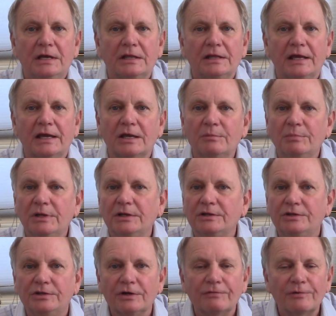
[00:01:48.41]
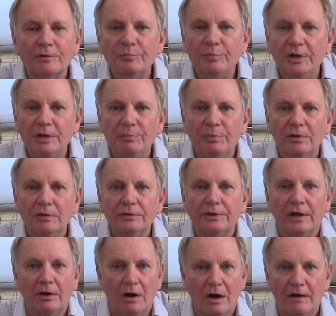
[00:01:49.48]
They can be different people,
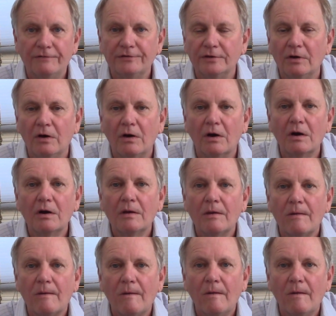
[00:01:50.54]
they often are,